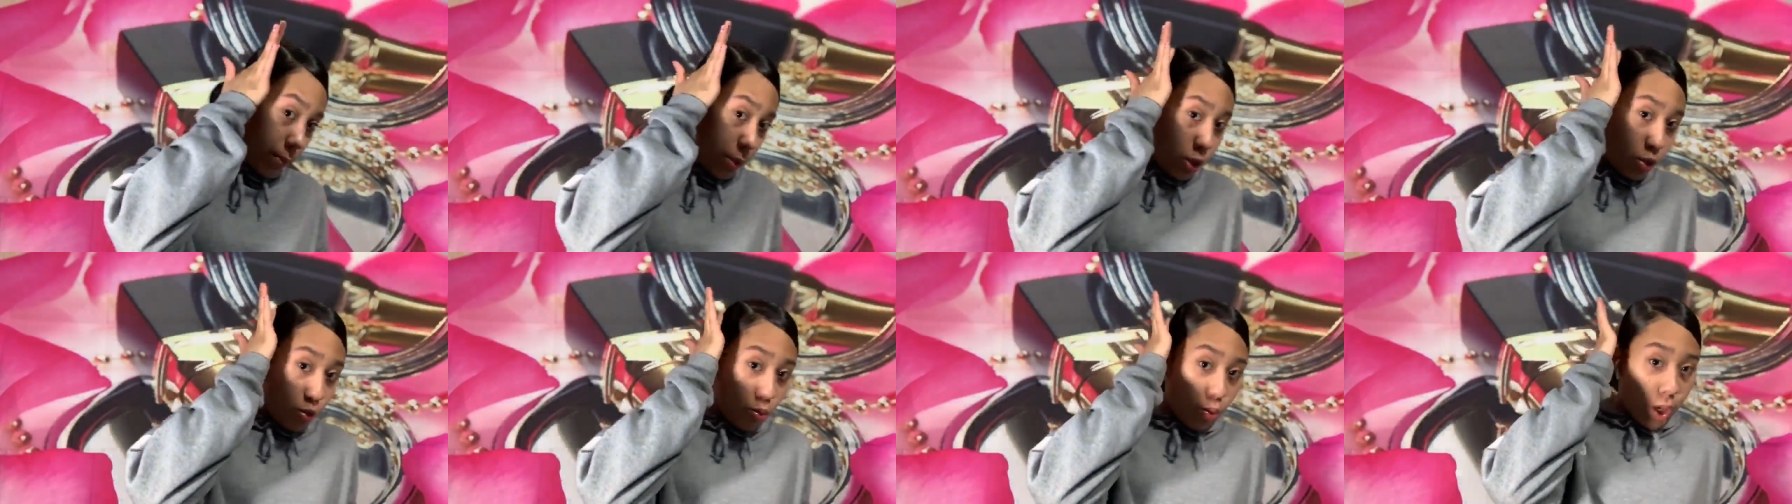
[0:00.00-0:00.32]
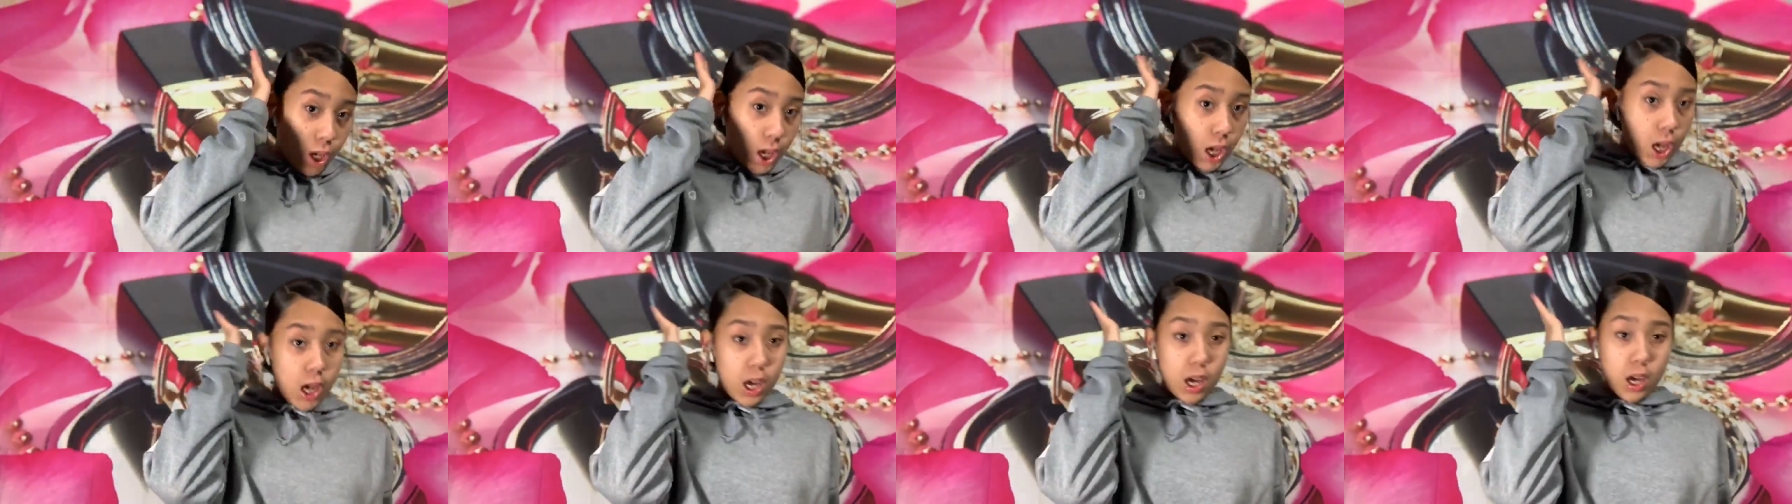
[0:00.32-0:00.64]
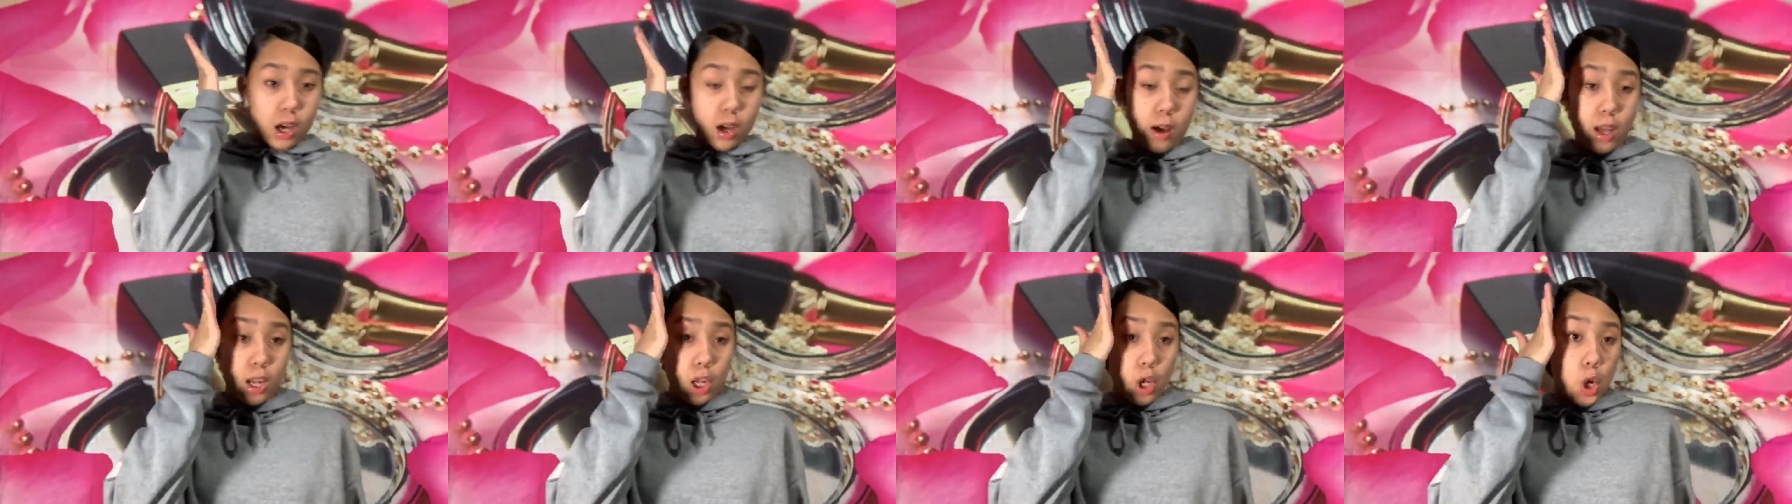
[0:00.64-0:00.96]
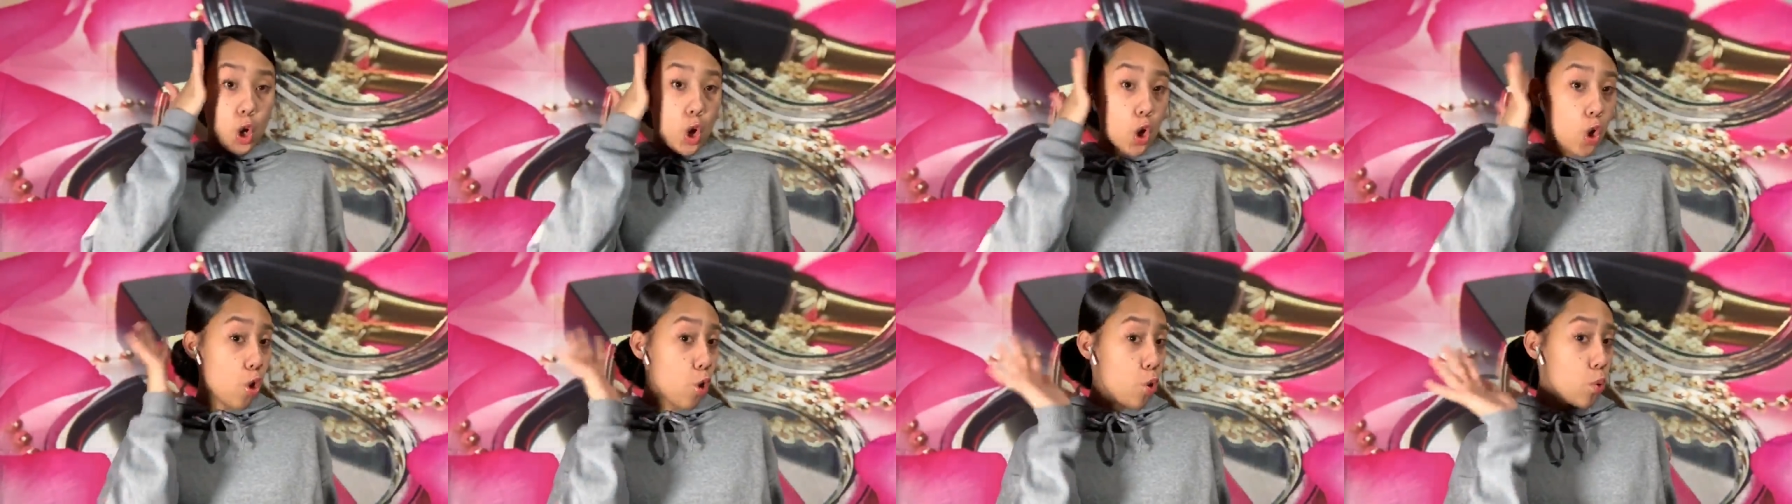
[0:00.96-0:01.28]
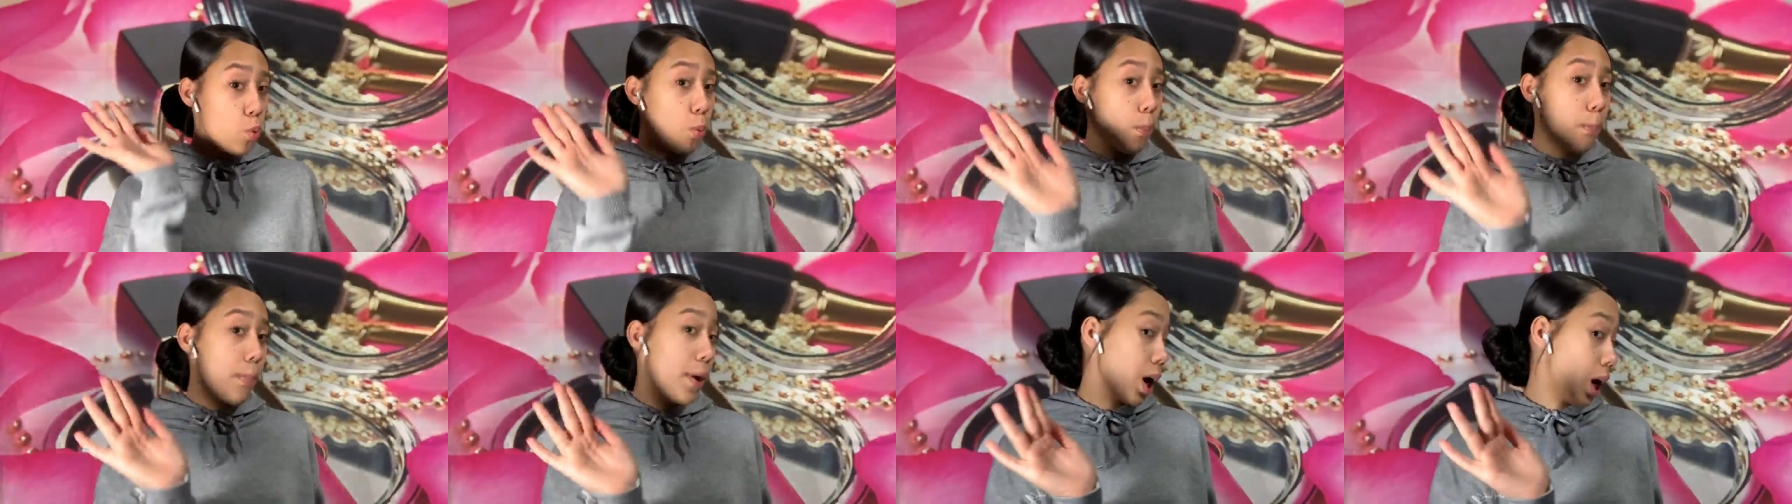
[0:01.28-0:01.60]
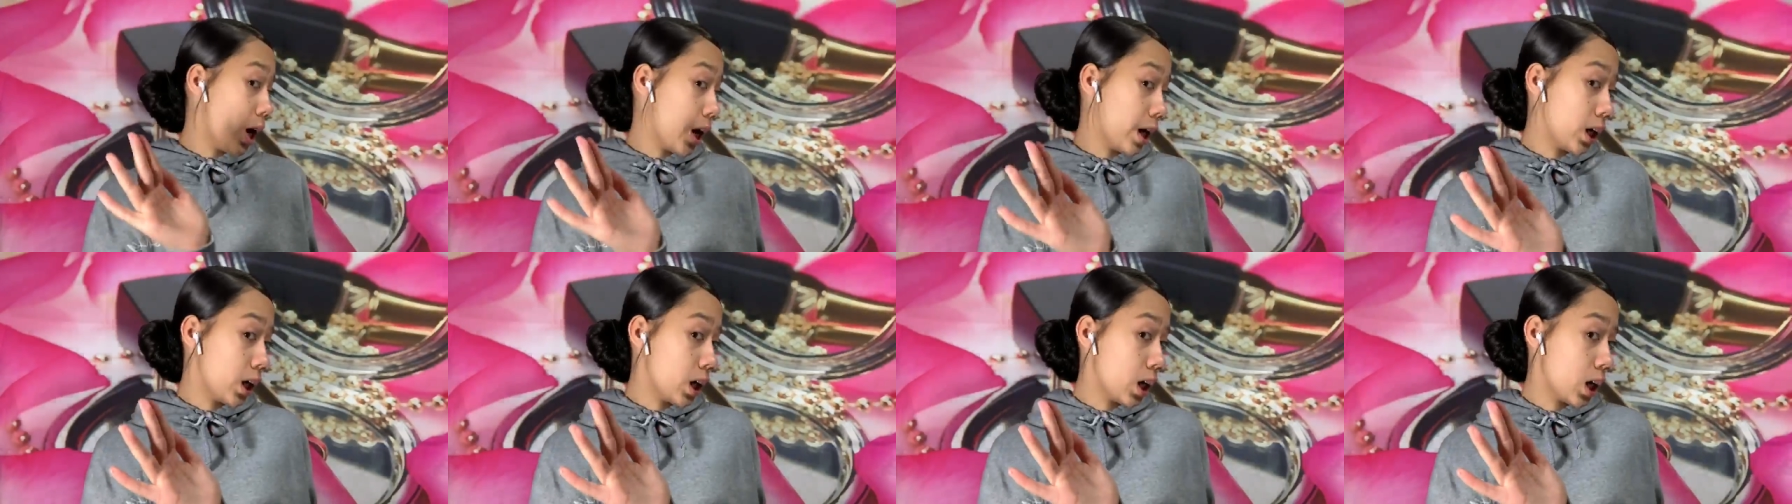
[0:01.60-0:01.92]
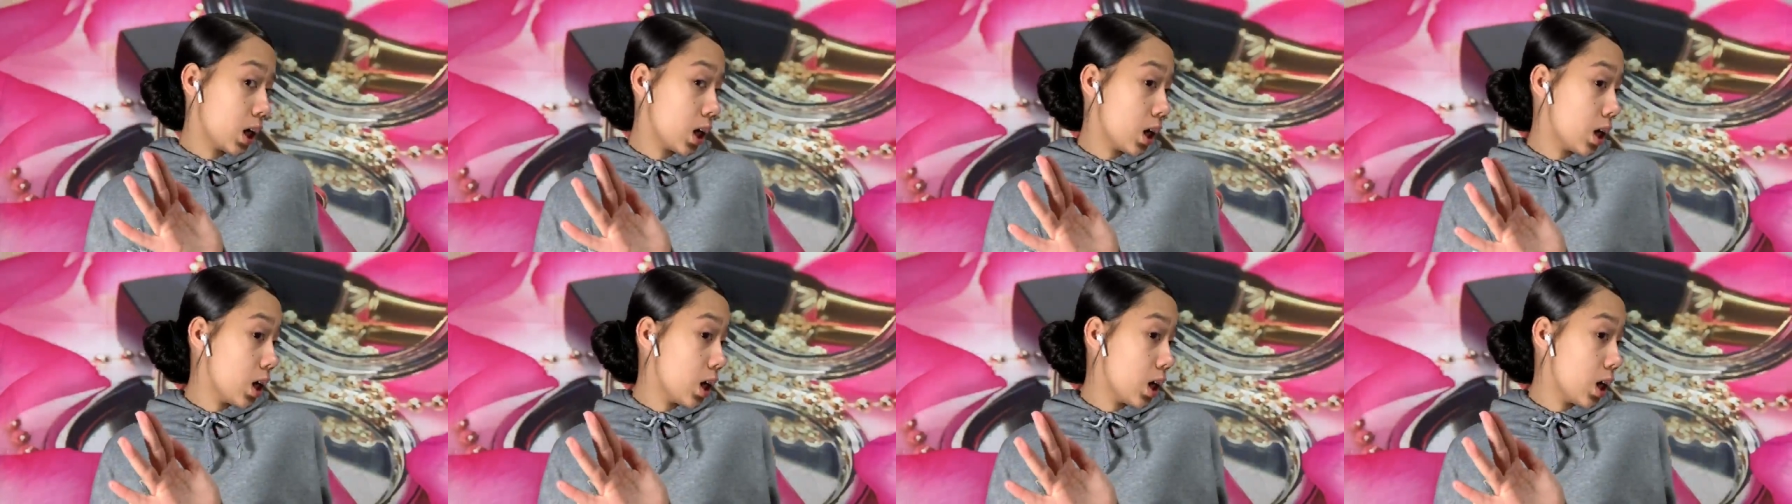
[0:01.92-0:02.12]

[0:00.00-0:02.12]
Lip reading: doing a low bun